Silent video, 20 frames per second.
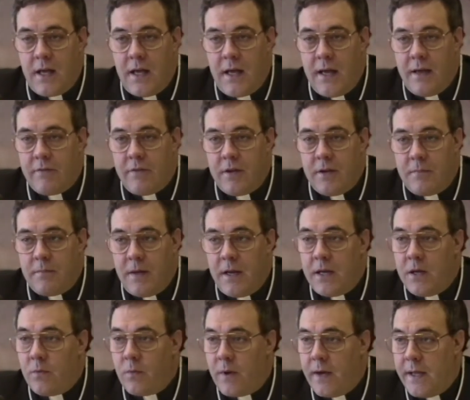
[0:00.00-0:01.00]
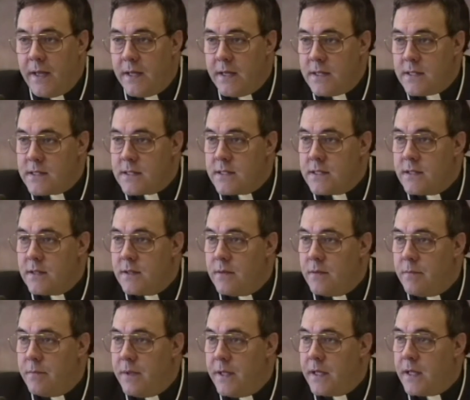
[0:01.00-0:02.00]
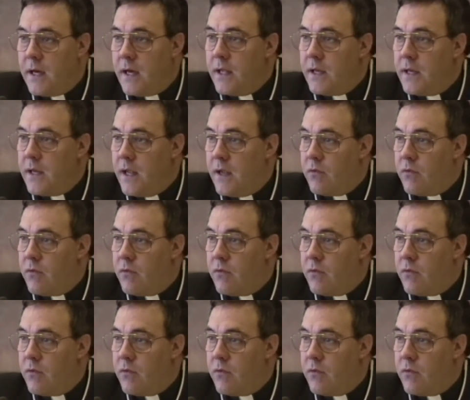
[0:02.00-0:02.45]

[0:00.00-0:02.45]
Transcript: have in many ways begun